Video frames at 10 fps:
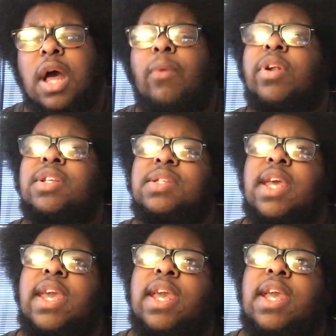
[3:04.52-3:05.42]
I want to
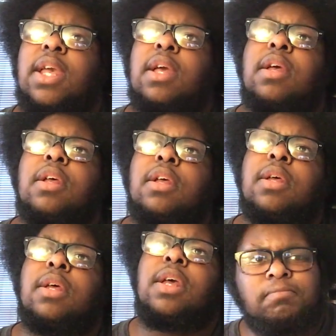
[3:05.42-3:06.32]
say
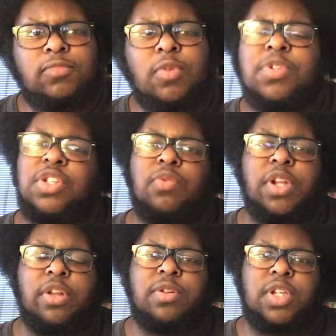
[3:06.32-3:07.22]

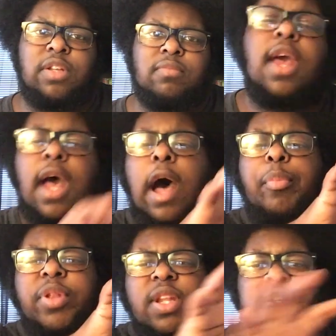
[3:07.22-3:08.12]
2013. I'll
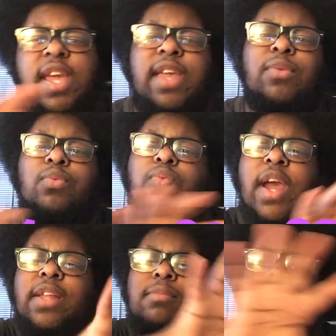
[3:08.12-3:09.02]
put the date
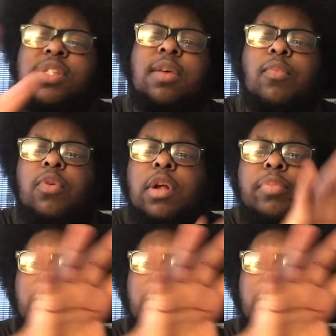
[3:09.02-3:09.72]
right somewhere up